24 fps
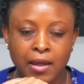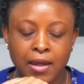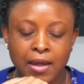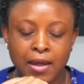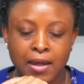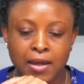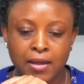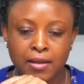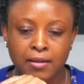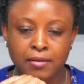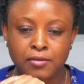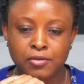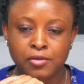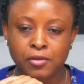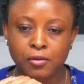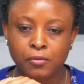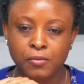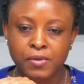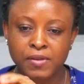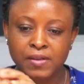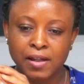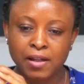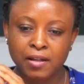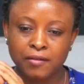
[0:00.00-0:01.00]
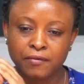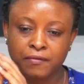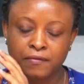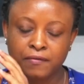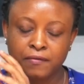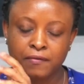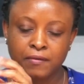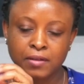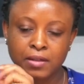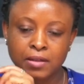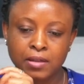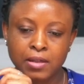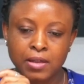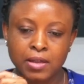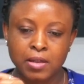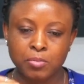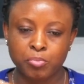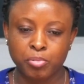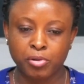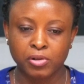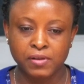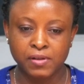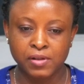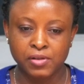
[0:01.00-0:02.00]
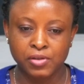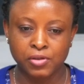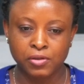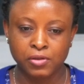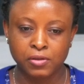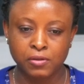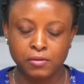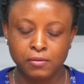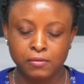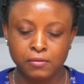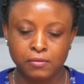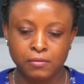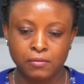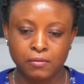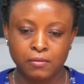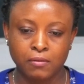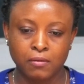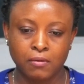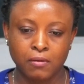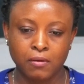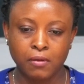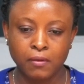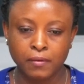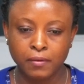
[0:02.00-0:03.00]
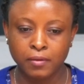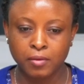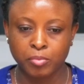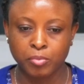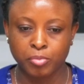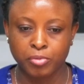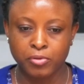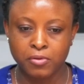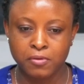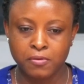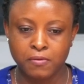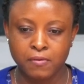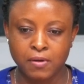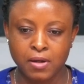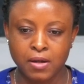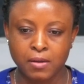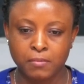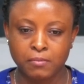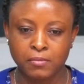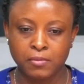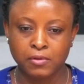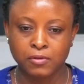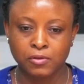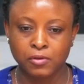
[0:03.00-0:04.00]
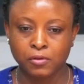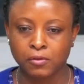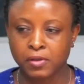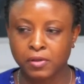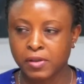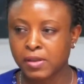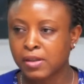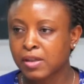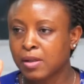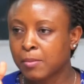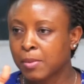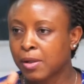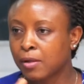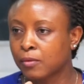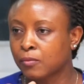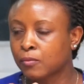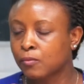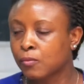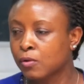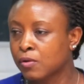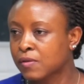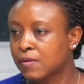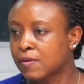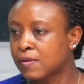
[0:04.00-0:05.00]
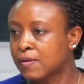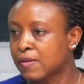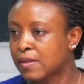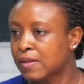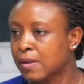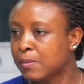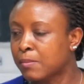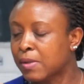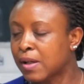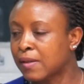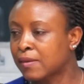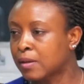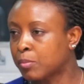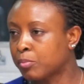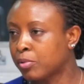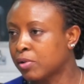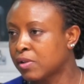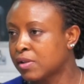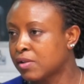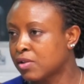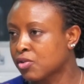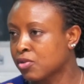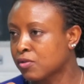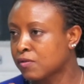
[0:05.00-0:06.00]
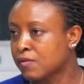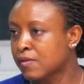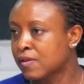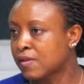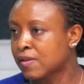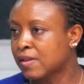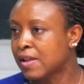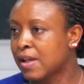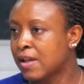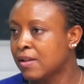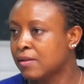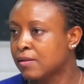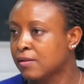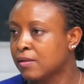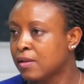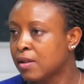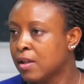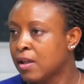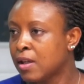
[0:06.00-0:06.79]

and you always have a politician on the program talking about what some other politician said.